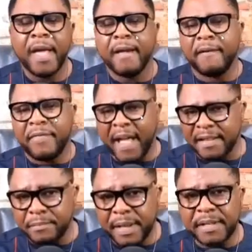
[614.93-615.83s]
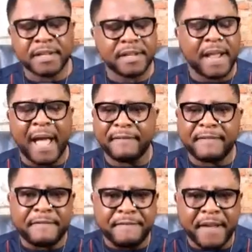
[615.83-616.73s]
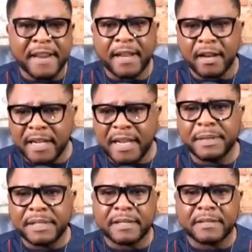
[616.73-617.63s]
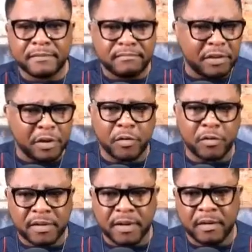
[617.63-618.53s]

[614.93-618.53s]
That means they have very limited real